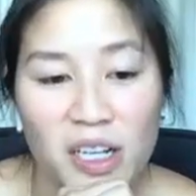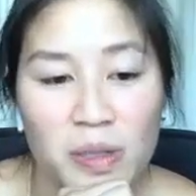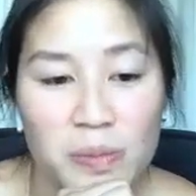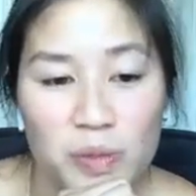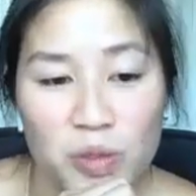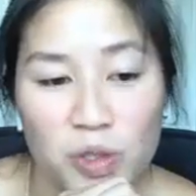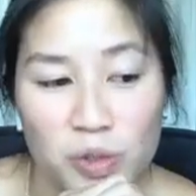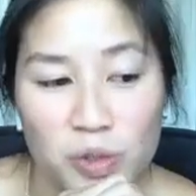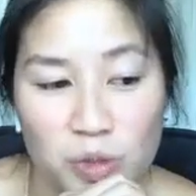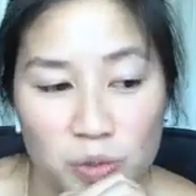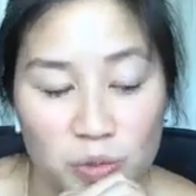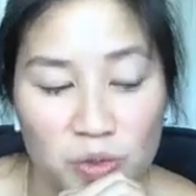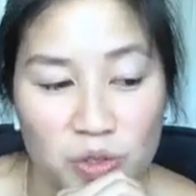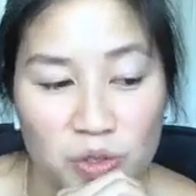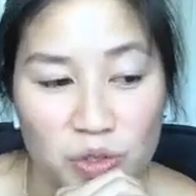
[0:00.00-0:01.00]
So
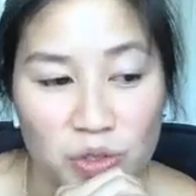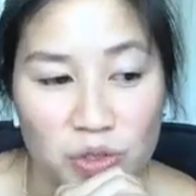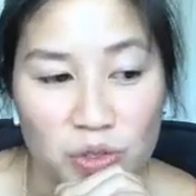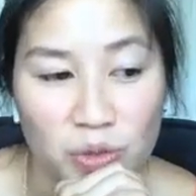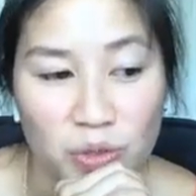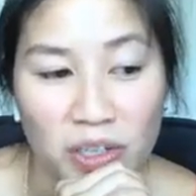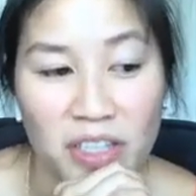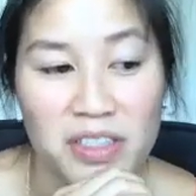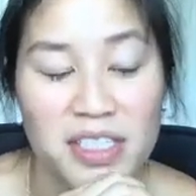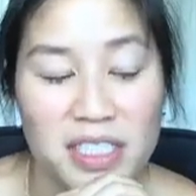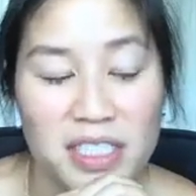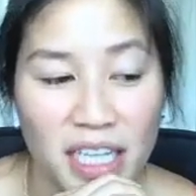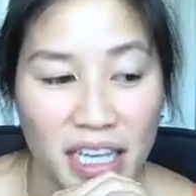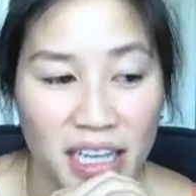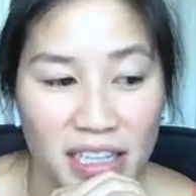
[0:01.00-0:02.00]
throughout the
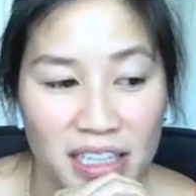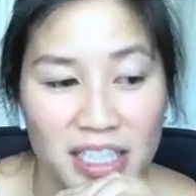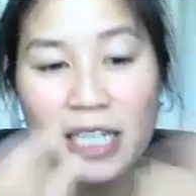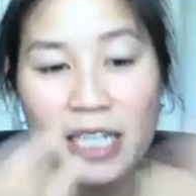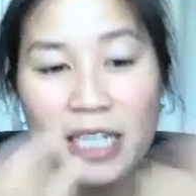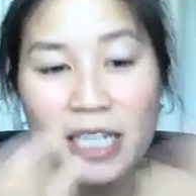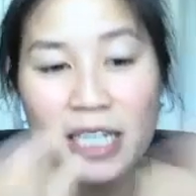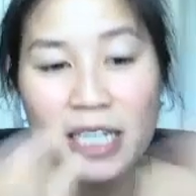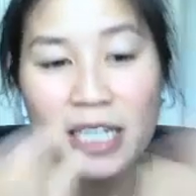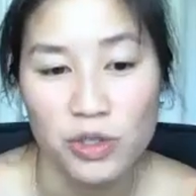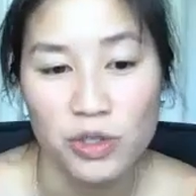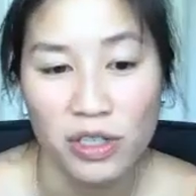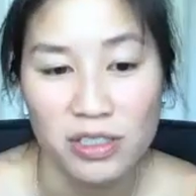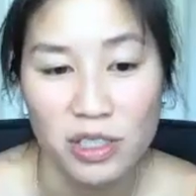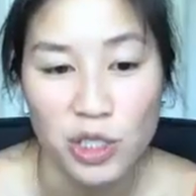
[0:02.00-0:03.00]
day, and then I'm also
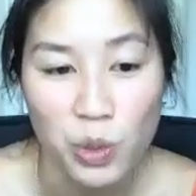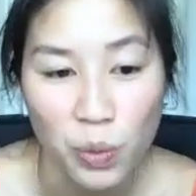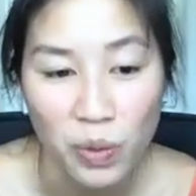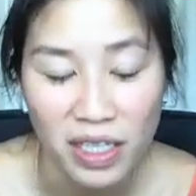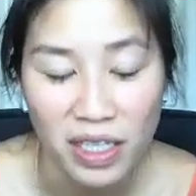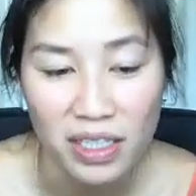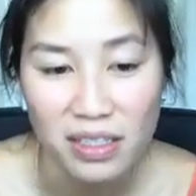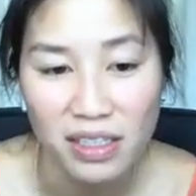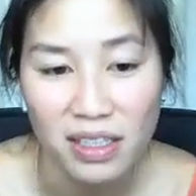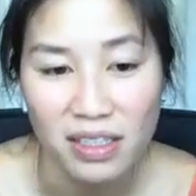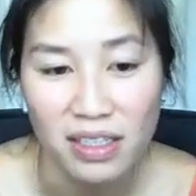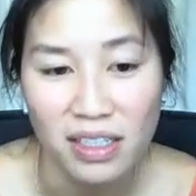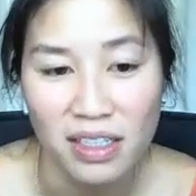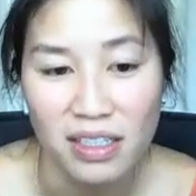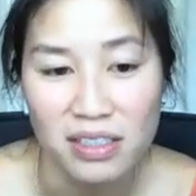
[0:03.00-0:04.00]
trying to tweet. I
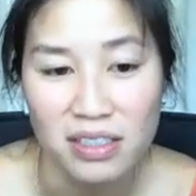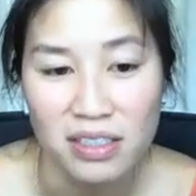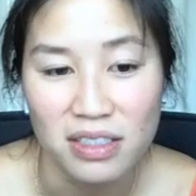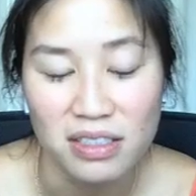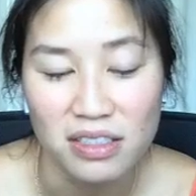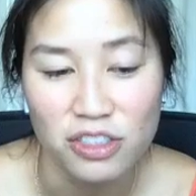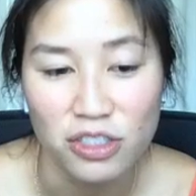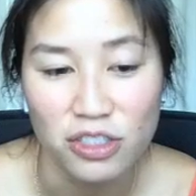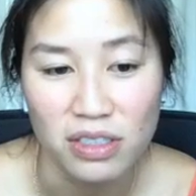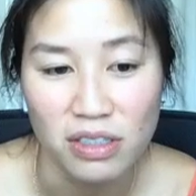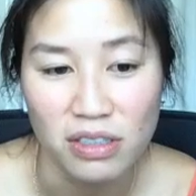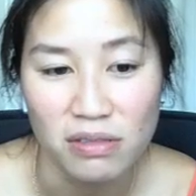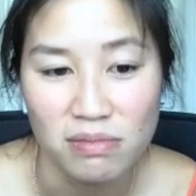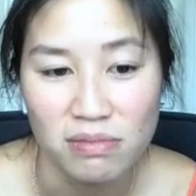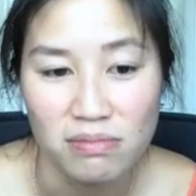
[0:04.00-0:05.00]
think it's just
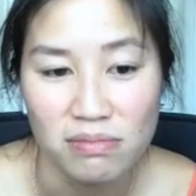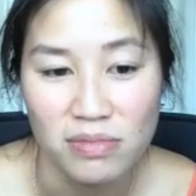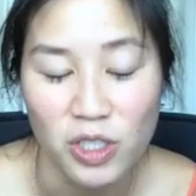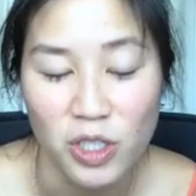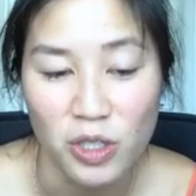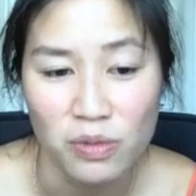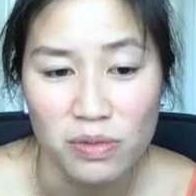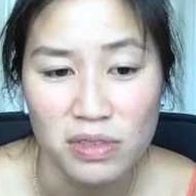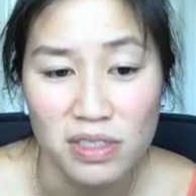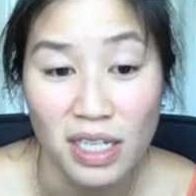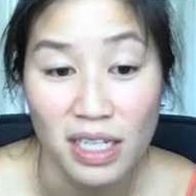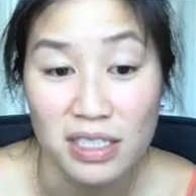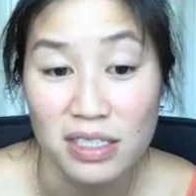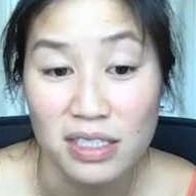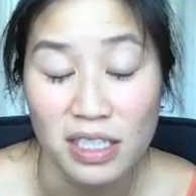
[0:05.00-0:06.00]
it's
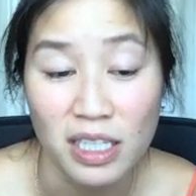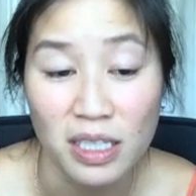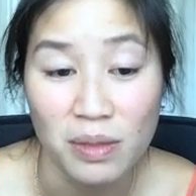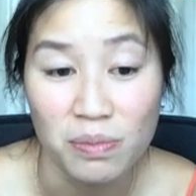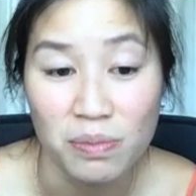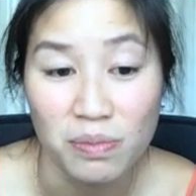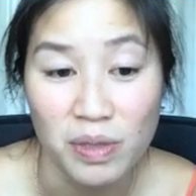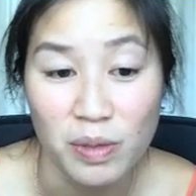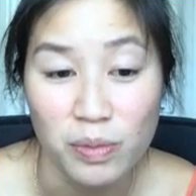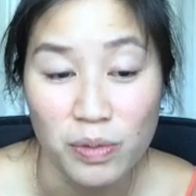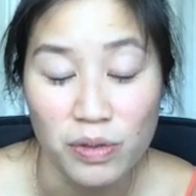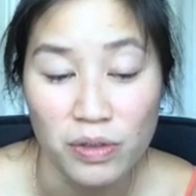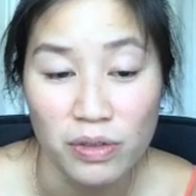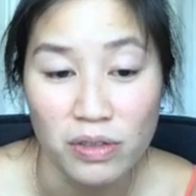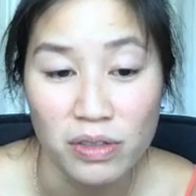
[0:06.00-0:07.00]
nice to keep
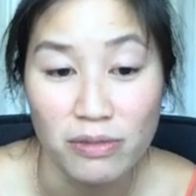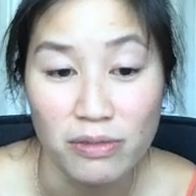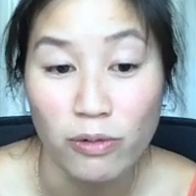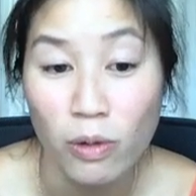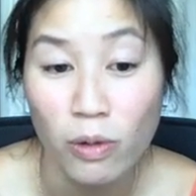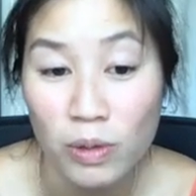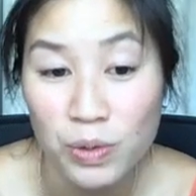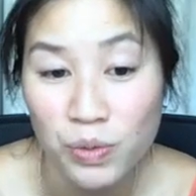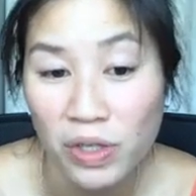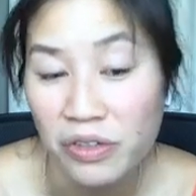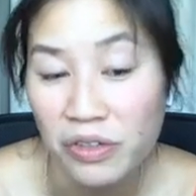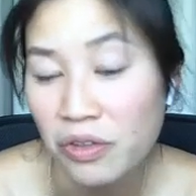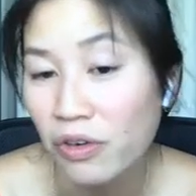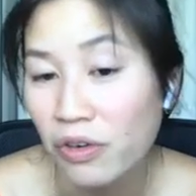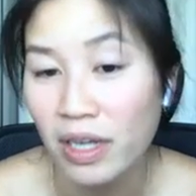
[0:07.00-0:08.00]
people informed while on
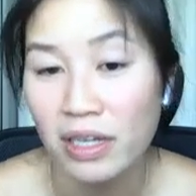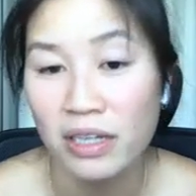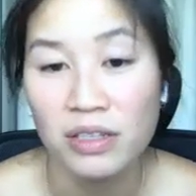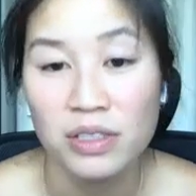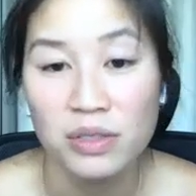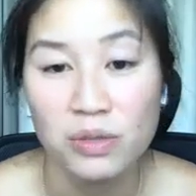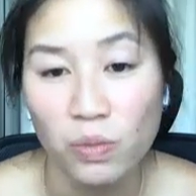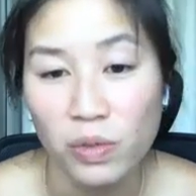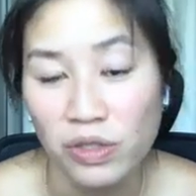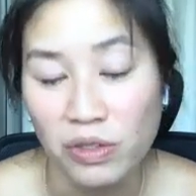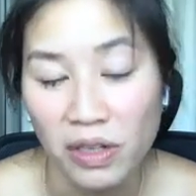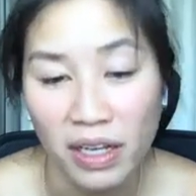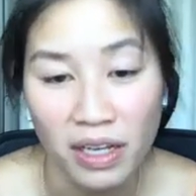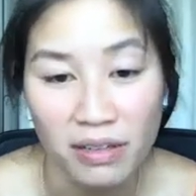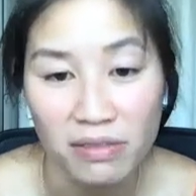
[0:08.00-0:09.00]
the ground when you
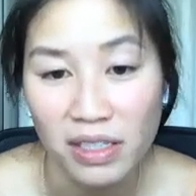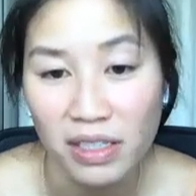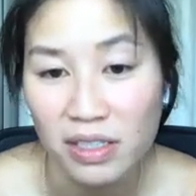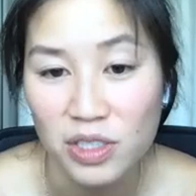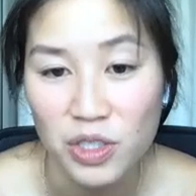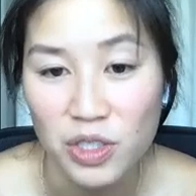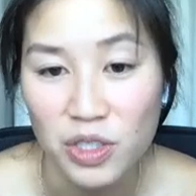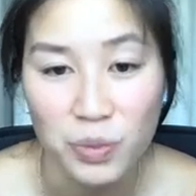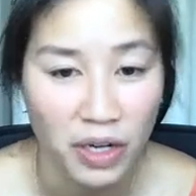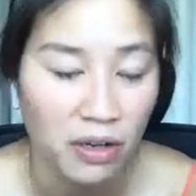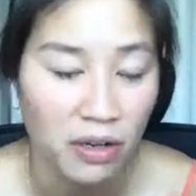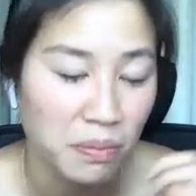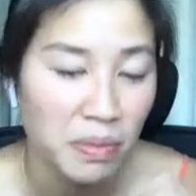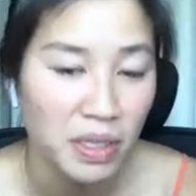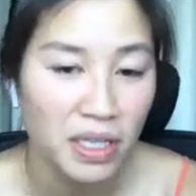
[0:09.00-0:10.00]
have like a
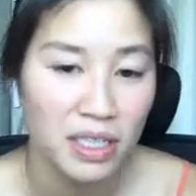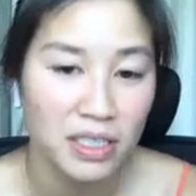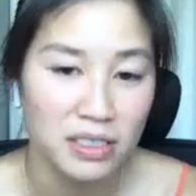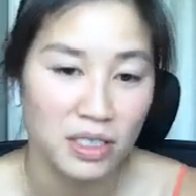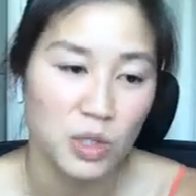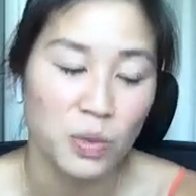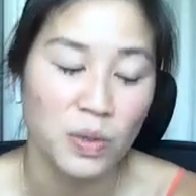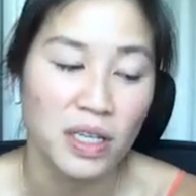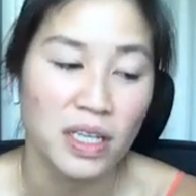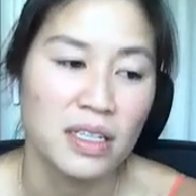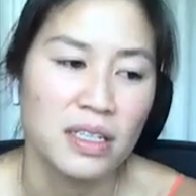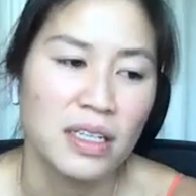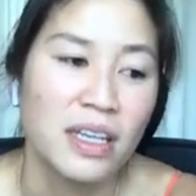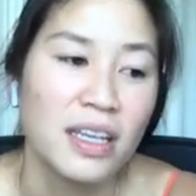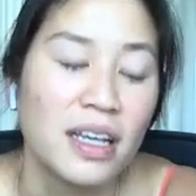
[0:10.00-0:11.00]
spare minute to
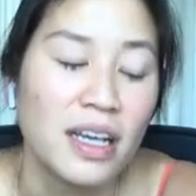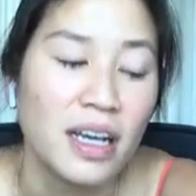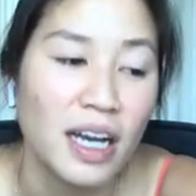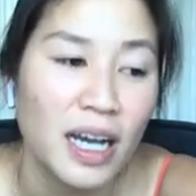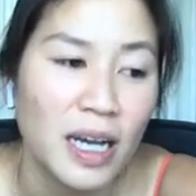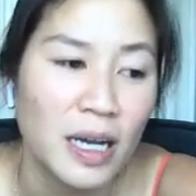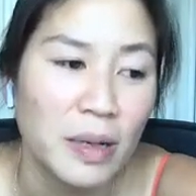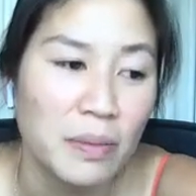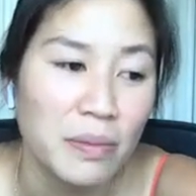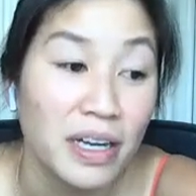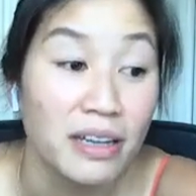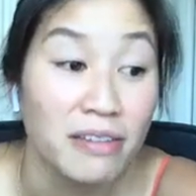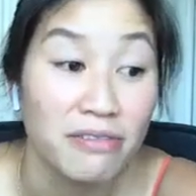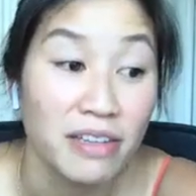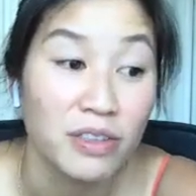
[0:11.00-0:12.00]
tweet. And
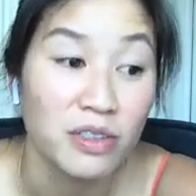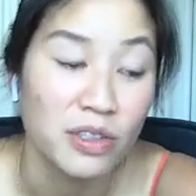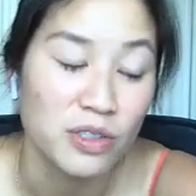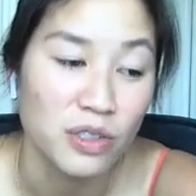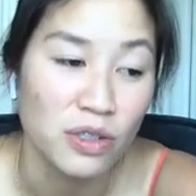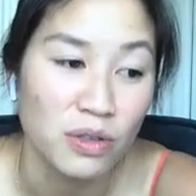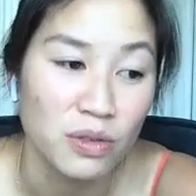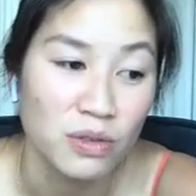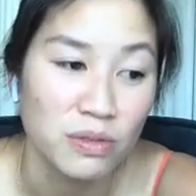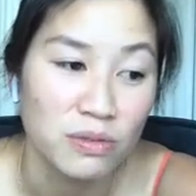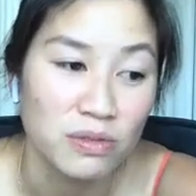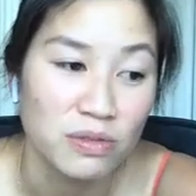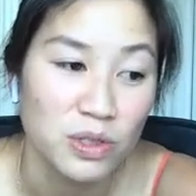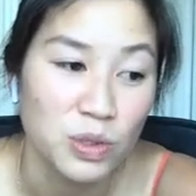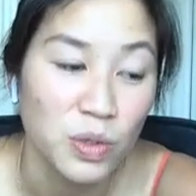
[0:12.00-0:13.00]
I found also
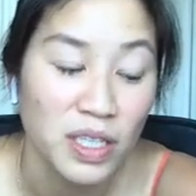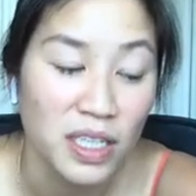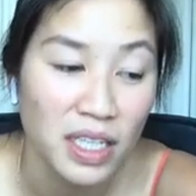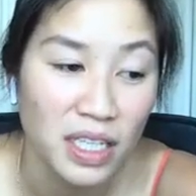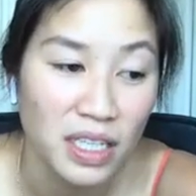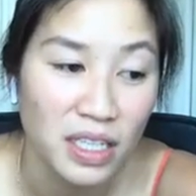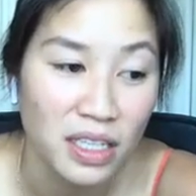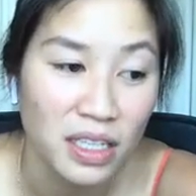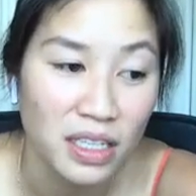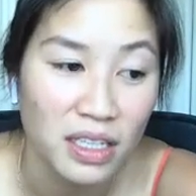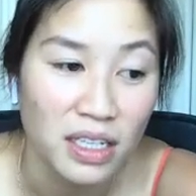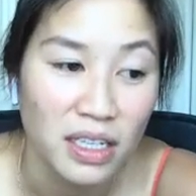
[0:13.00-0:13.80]
tweeting